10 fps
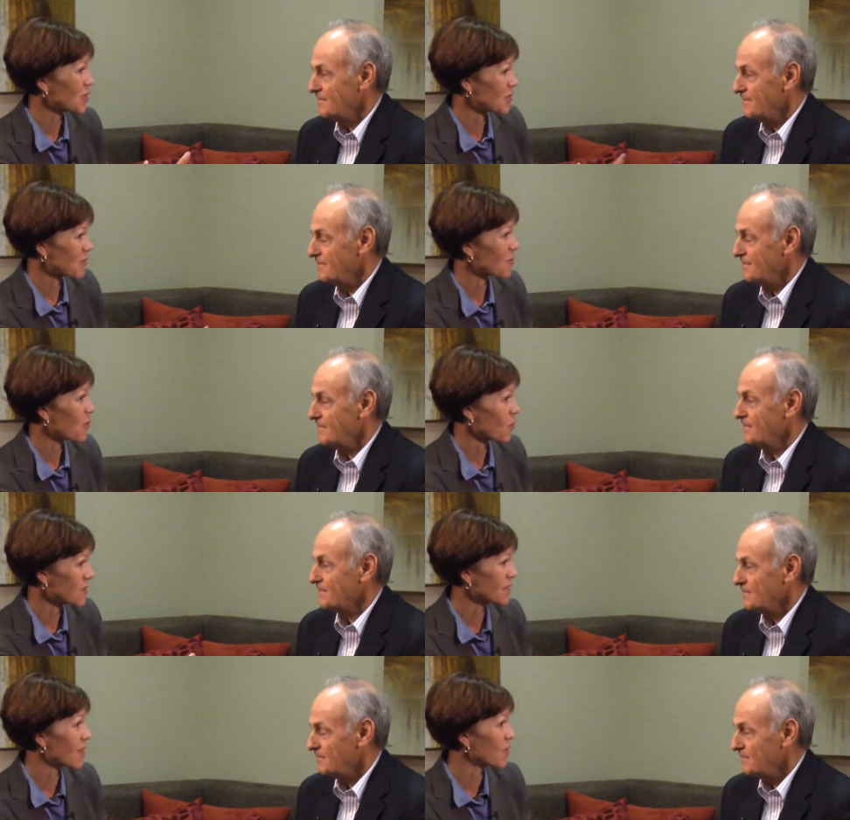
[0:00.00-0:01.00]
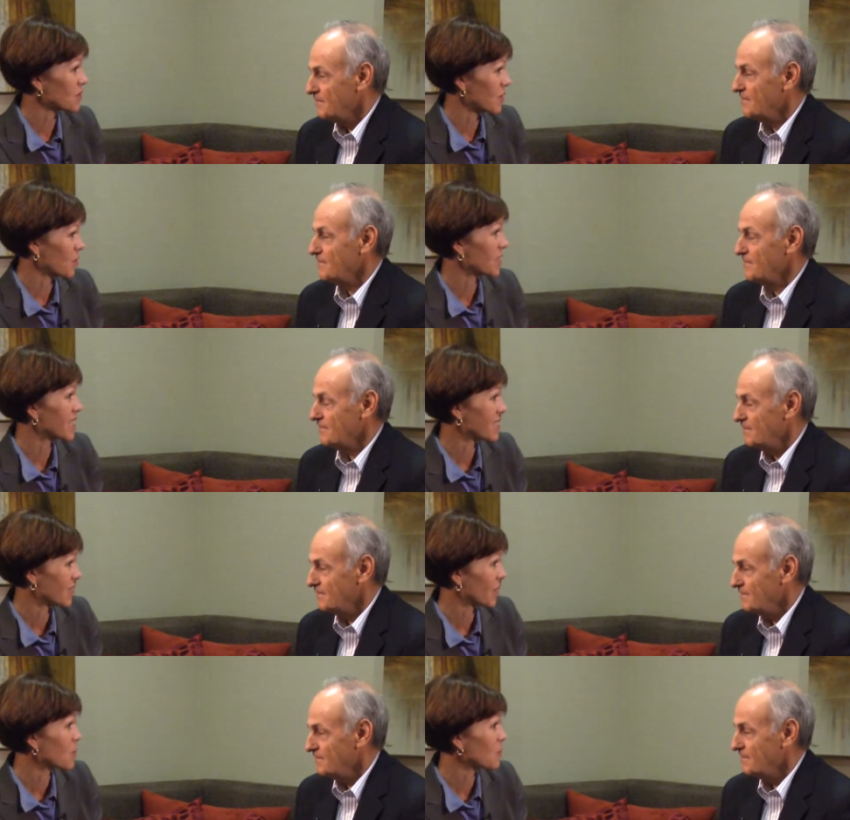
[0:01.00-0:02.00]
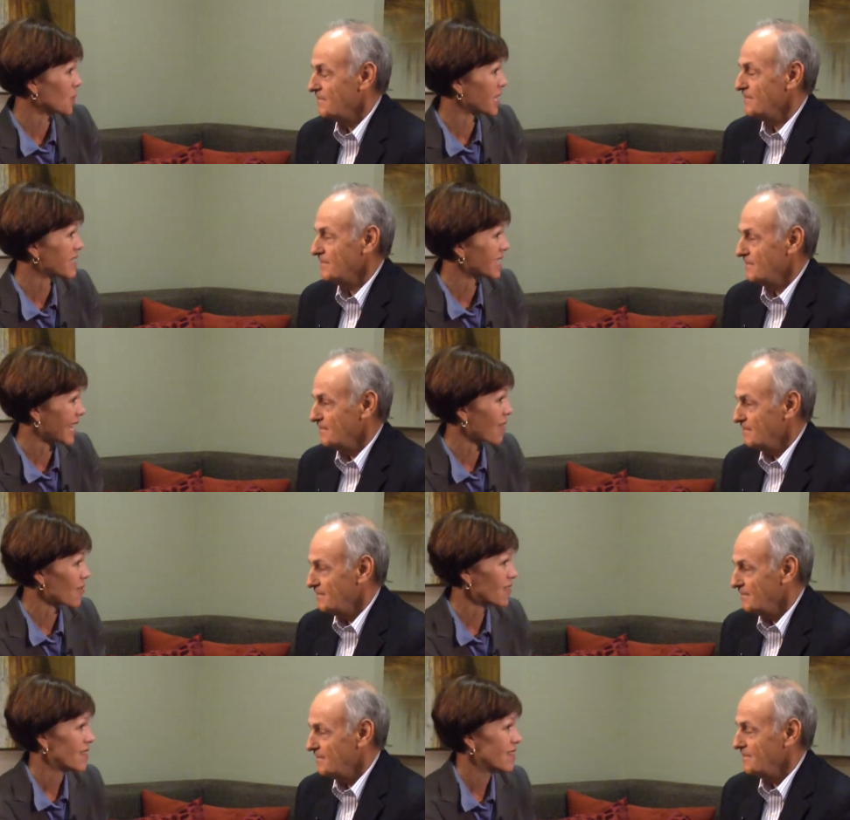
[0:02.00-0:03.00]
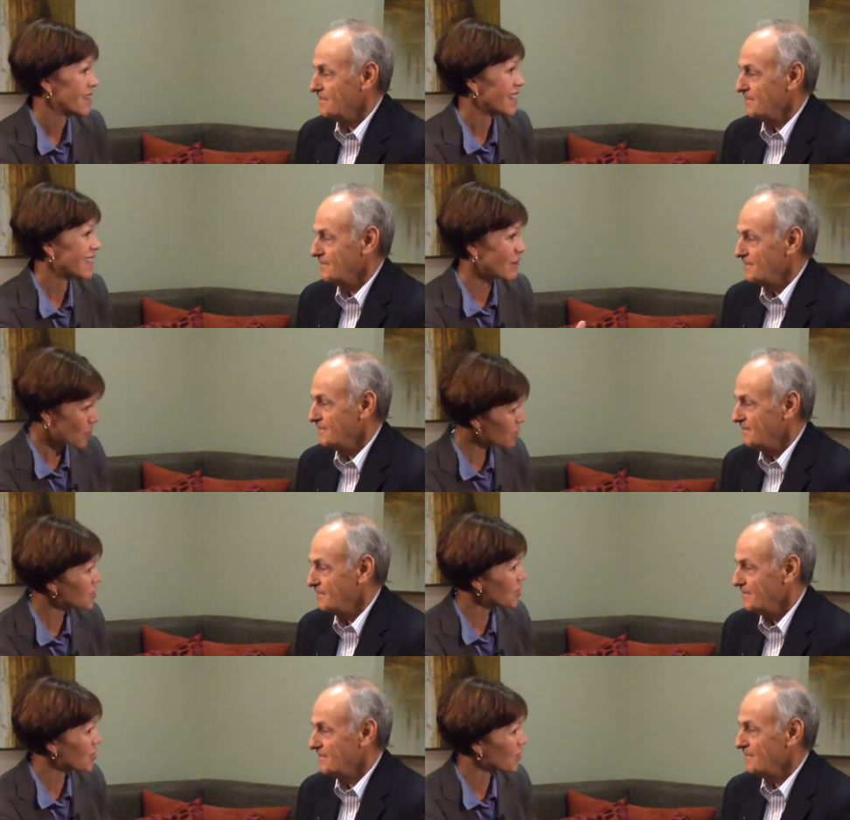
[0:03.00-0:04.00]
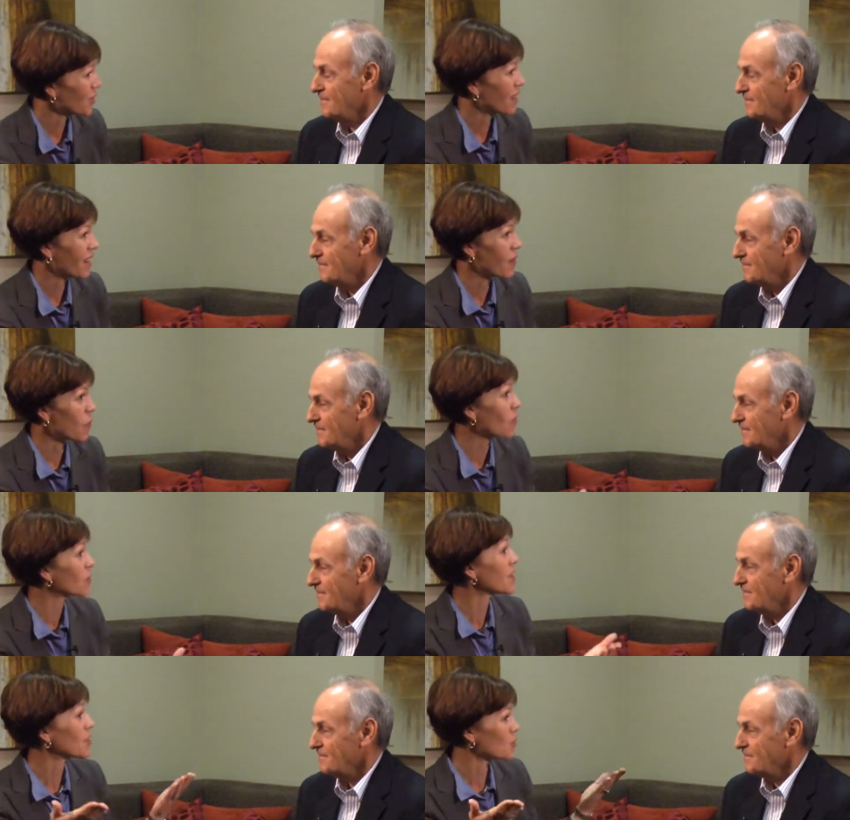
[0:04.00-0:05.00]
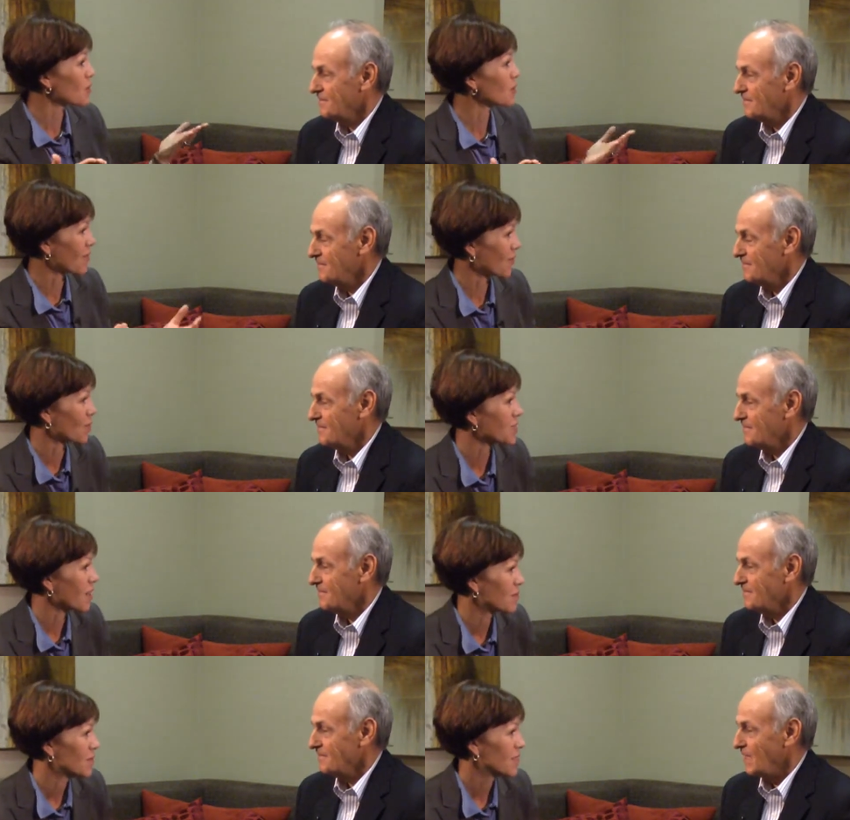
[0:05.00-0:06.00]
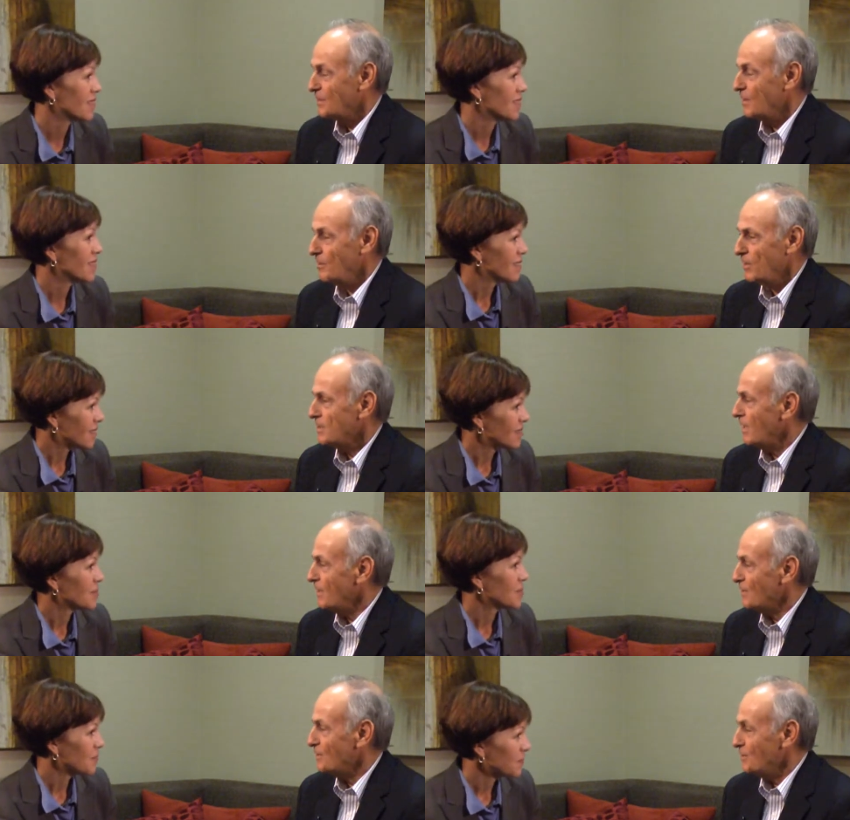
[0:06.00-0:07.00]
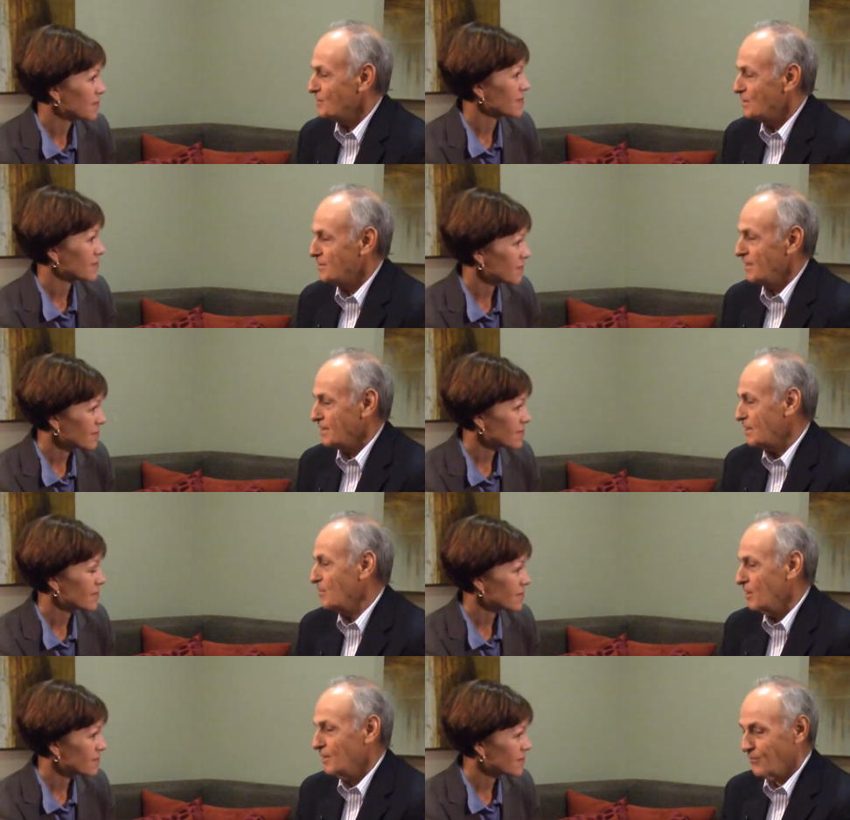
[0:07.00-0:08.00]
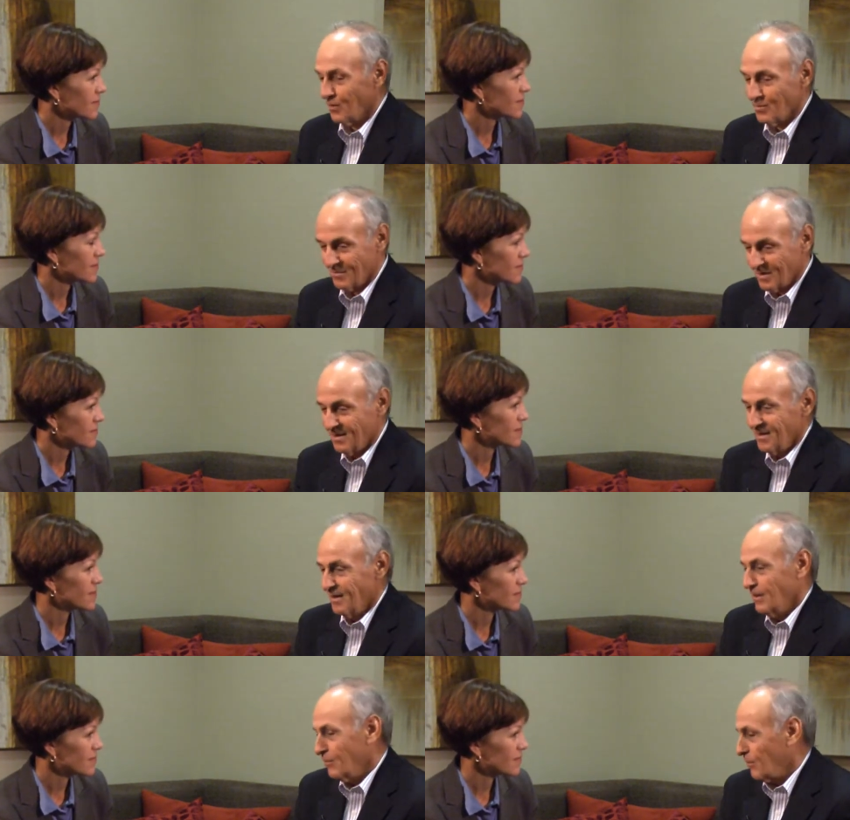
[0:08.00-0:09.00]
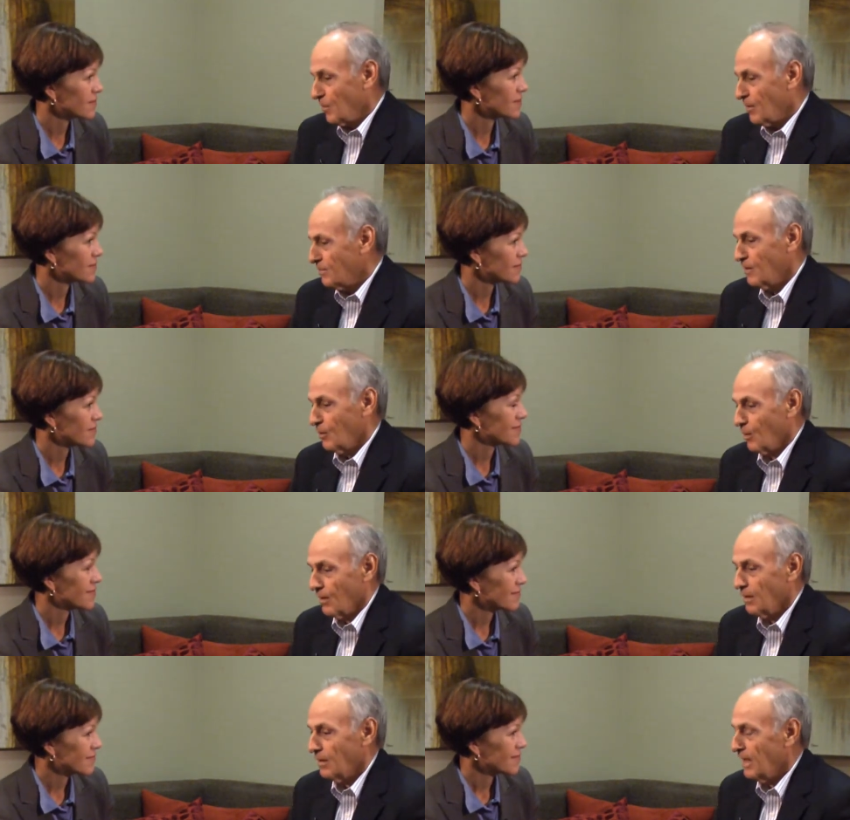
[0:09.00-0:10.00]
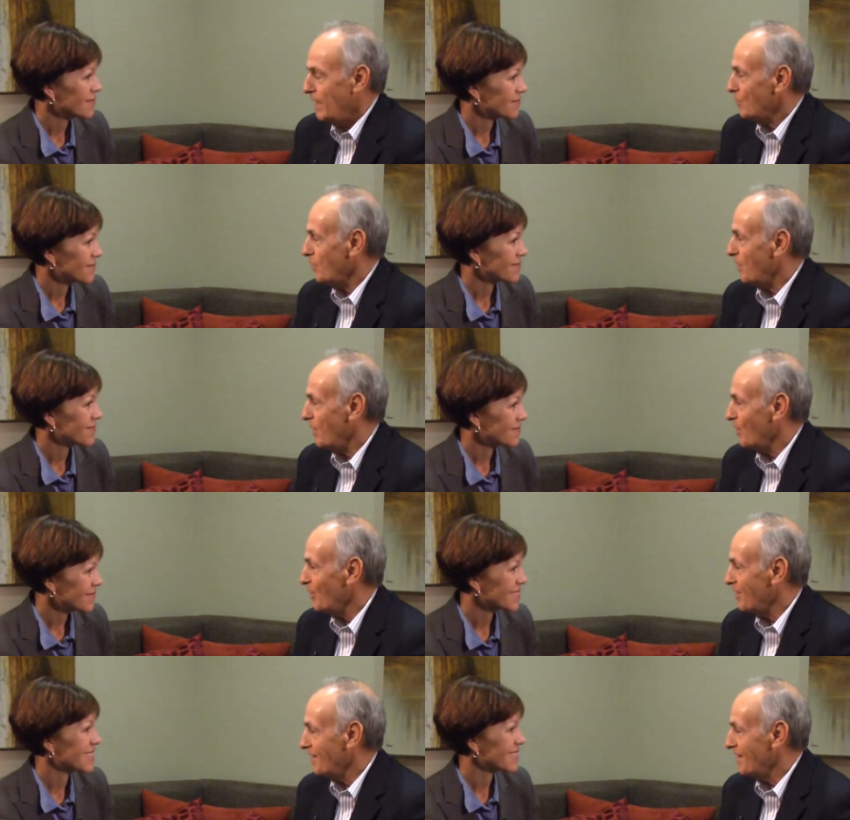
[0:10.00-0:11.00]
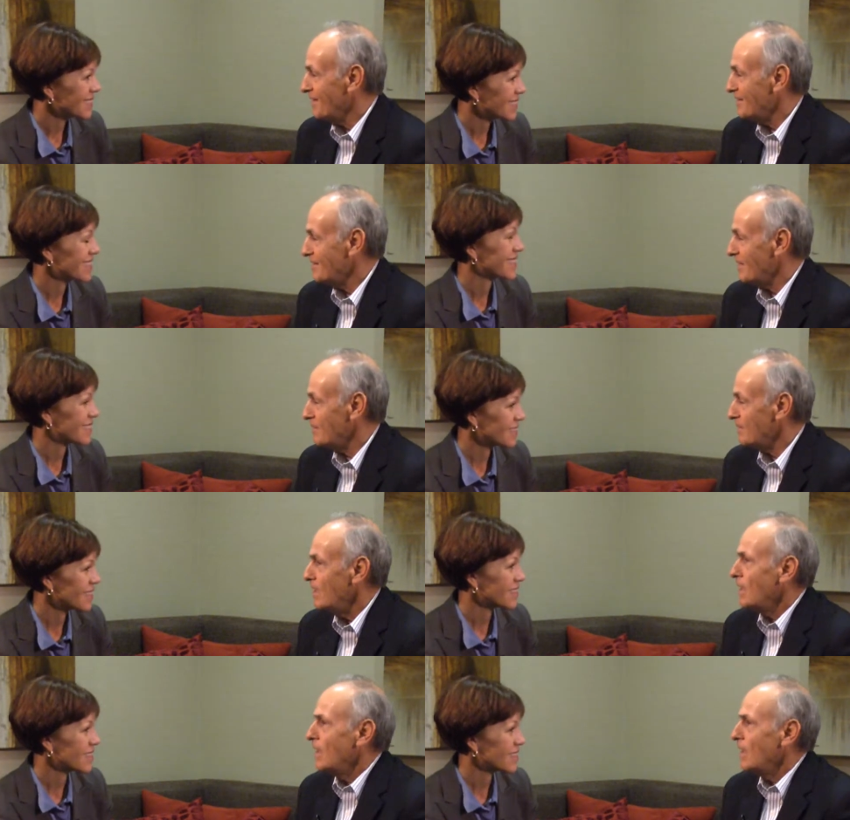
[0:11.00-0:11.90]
Speaker 1: some performance levels that we need to complete together. And then when we do, hopefully the enjoyment level goes up.
Speaker 2: It's going to be exciting to take somebody from a, you know, an entry player and